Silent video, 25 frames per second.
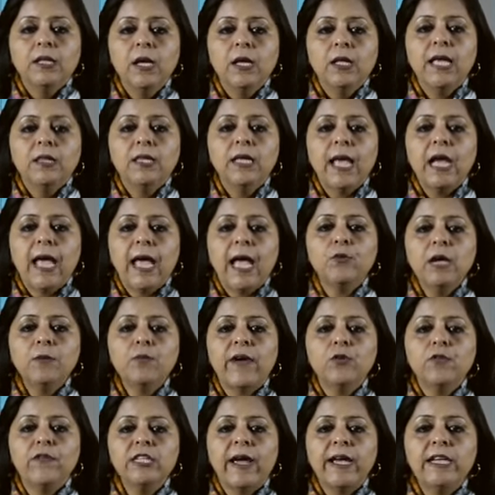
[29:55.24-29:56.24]
The Act
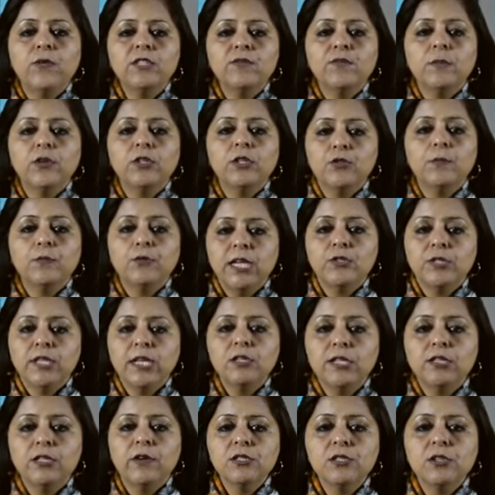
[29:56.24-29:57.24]
provides for the
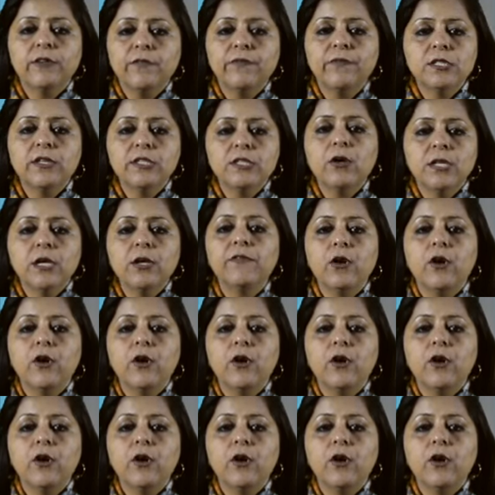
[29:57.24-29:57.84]
procedures of listing